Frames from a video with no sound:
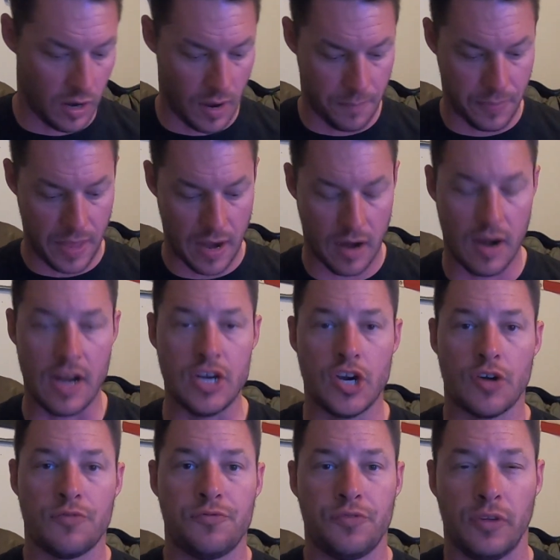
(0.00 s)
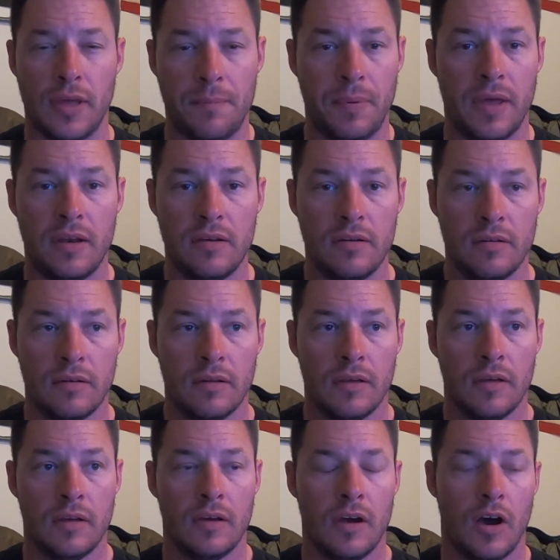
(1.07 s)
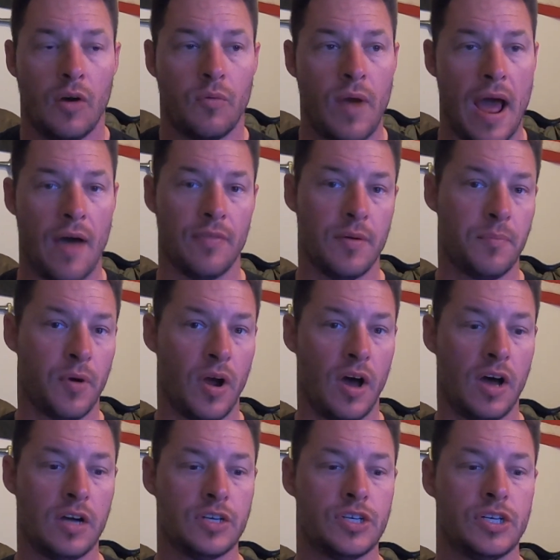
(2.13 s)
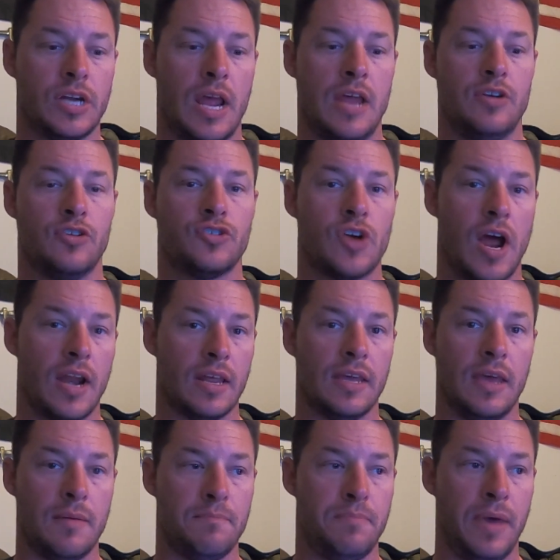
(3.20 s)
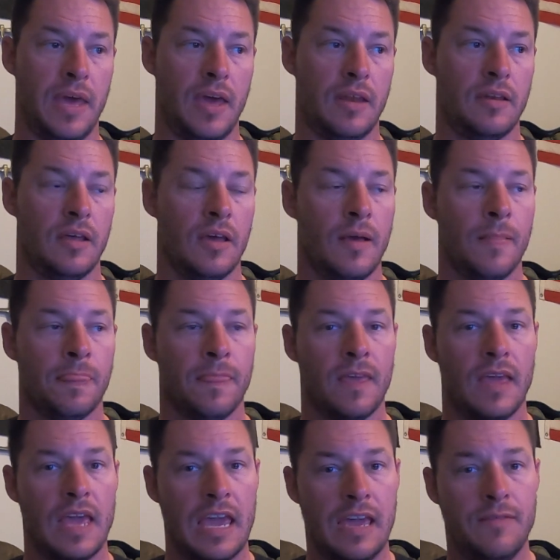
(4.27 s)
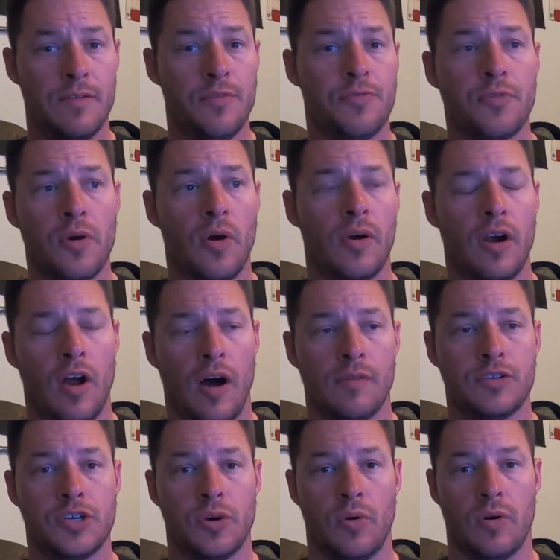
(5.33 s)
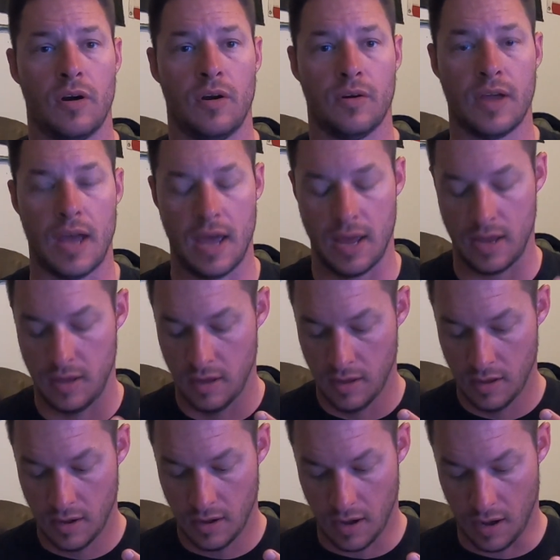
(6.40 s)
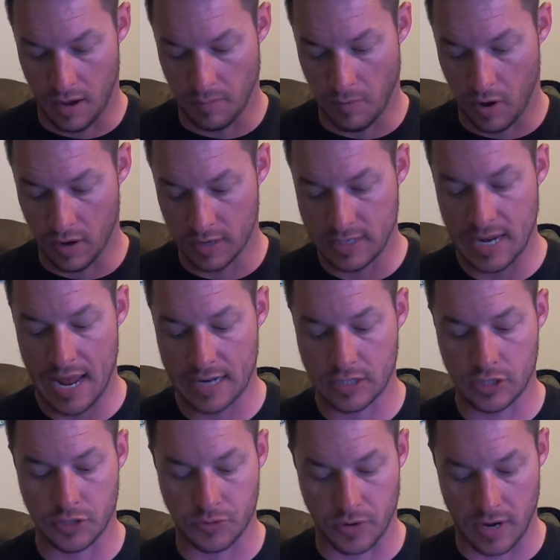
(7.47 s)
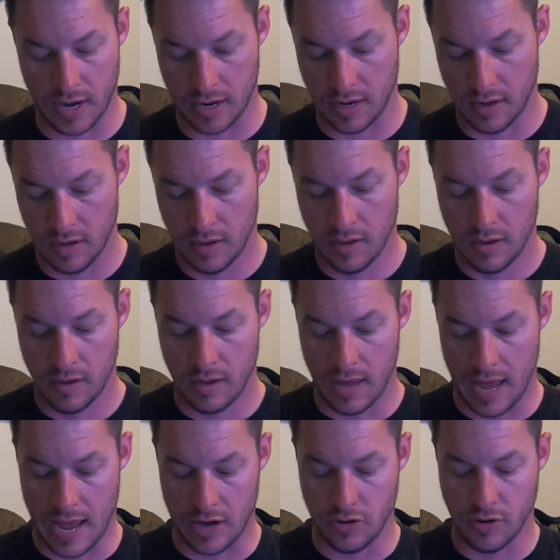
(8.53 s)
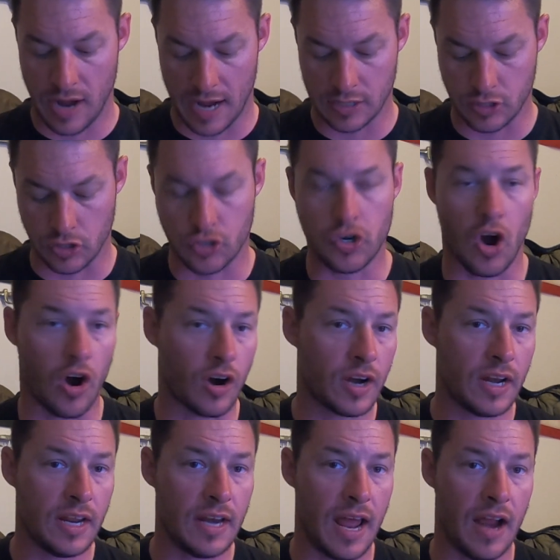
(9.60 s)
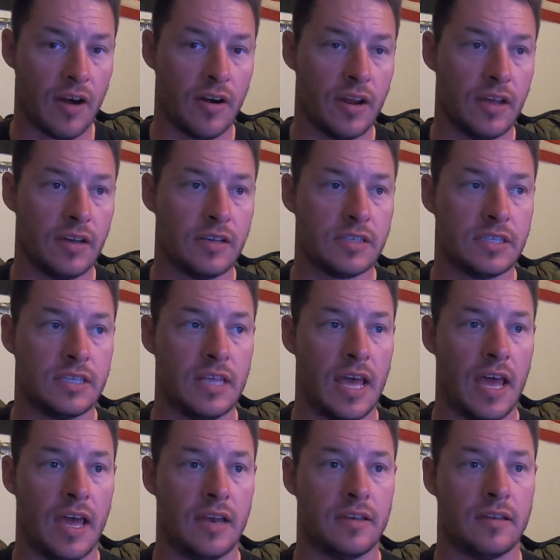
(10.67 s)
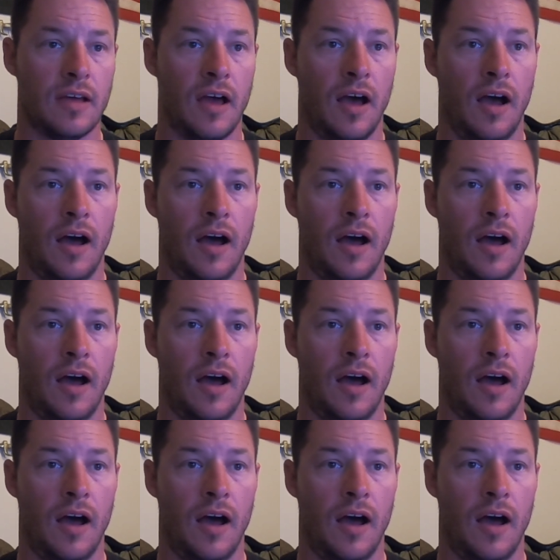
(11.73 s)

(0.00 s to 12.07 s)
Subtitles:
all up there and you're flipping around the brush and you're trying to get bit, even throwing it offshore, okay, on a Texas rig, and you guys are targeting areas that